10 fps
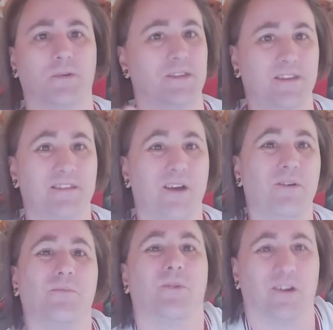but this is how
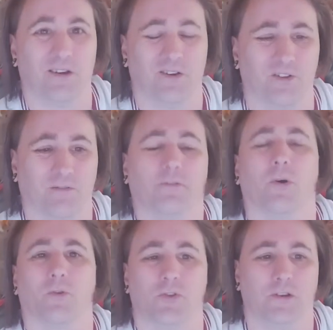it works,
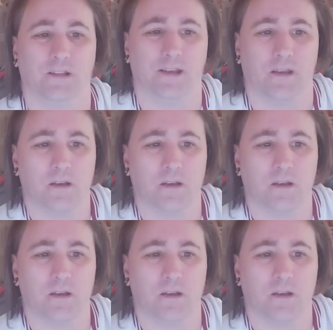unfortunately.